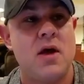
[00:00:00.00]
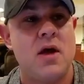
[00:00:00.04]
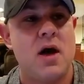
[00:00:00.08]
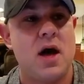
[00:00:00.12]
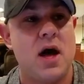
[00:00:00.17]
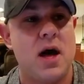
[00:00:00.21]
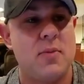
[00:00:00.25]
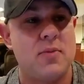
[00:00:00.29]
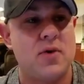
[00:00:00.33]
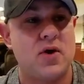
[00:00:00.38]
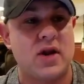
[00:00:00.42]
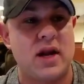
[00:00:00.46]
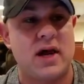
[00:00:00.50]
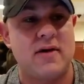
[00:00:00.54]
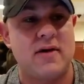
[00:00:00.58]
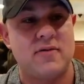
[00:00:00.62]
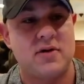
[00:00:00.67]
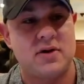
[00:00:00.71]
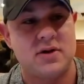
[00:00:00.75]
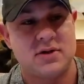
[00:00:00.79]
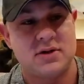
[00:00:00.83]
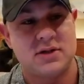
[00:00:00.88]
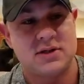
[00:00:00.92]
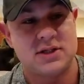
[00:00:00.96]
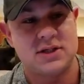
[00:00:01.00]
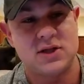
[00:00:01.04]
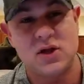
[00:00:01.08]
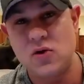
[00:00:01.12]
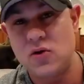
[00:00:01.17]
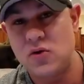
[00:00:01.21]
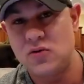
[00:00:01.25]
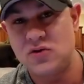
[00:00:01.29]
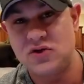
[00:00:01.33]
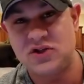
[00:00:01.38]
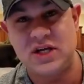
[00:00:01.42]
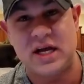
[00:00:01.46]
um, you're going to have a
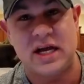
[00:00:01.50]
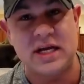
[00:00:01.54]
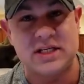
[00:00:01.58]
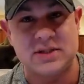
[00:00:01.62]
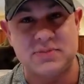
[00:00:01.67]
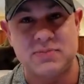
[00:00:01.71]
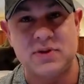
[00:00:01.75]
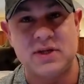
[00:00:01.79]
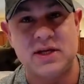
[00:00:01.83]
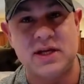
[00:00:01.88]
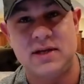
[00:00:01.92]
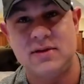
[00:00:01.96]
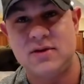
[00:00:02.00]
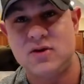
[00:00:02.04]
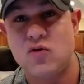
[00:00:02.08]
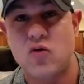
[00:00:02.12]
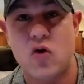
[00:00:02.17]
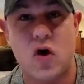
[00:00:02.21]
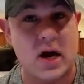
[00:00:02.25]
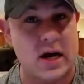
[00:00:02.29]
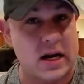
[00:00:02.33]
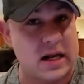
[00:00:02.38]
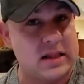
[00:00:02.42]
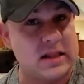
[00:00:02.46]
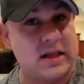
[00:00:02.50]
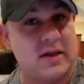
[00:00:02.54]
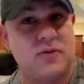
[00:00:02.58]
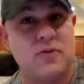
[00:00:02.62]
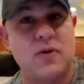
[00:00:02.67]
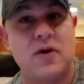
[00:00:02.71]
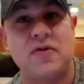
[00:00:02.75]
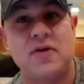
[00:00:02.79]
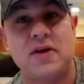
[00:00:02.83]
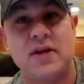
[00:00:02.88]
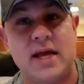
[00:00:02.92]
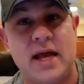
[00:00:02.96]
slow G H bleed chronically
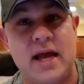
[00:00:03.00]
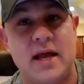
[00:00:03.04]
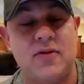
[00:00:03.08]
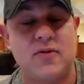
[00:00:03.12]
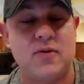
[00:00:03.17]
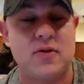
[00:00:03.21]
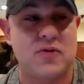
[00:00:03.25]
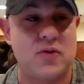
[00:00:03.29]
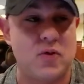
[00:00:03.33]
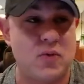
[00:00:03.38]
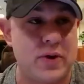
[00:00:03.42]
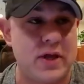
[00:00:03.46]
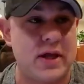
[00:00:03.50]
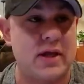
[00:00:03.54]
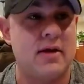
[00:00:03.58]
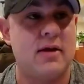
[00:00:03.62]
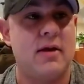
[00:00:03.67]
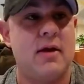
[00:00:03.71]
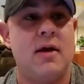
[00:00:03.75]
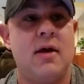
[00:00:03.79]
throughout the day, throughout the week.